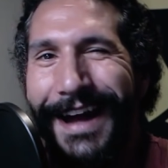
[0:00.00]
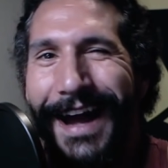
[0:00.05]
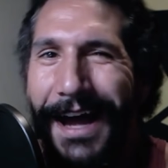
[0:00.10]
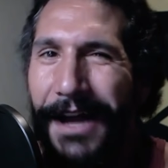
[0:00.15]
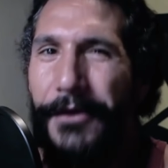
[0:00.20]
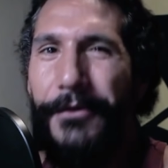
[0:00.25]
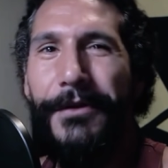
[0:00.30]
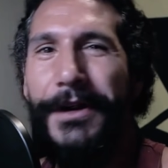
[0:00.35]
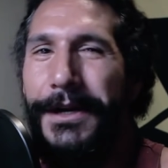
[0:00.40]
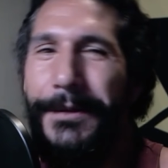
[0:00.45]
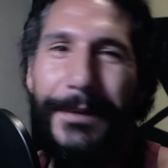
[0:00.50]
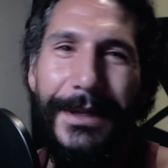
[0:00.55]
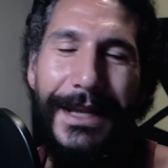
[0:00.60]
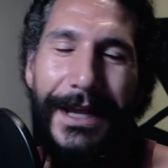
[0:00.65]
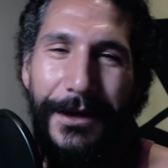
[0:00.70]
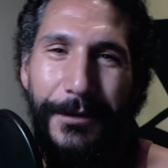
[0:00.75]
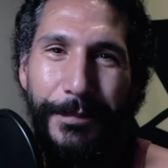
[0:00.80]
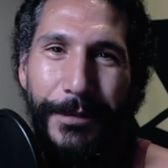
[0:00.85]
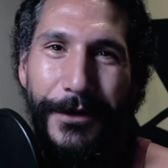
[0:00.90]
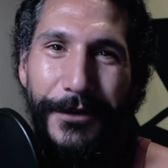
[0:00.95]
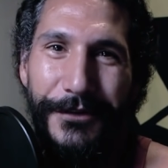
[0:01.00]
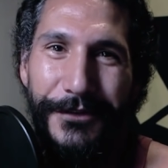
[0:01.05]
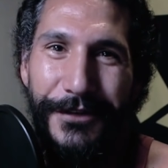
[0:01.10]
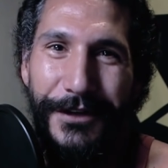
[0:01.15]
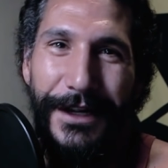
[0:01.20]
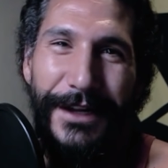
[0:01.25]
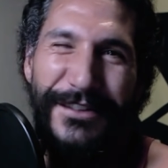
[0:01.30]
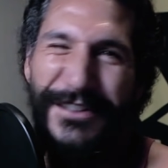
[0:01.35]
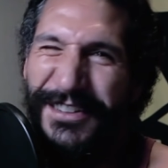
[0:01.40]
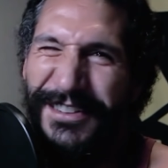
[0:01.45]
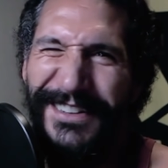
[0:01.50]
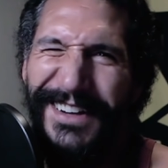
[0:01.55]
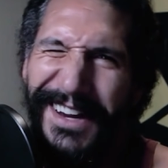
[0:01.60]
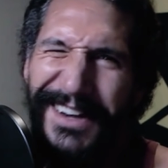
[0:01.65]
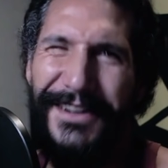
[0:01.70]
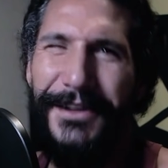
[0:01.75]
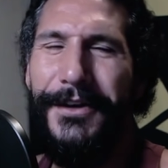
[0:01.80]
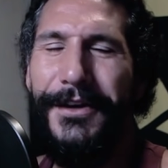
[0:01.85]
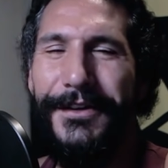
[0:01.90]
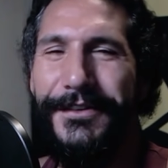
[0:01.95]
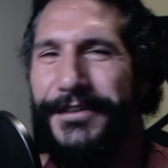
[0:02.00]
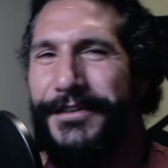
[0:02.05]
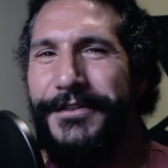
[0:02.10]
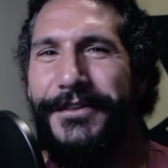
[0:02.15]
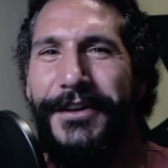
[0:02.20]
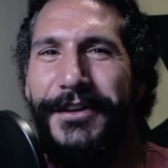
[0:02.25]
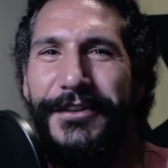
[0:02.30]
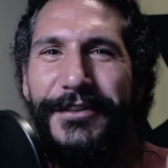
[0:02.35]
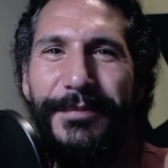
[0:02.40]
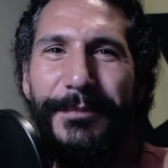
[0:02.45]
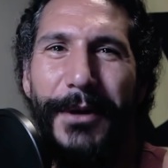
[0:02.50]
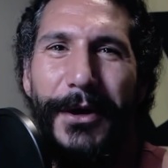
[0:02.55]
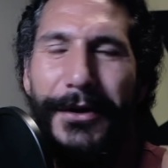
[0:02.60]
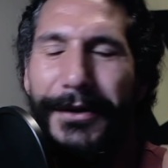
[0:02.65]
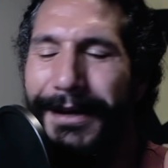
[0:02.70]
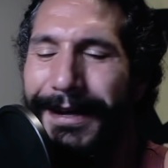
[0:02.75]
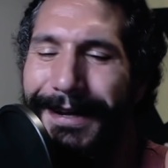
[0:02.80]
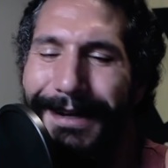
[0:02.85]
I don't recommend that approach. Okay, it's just not good. It's just not smart.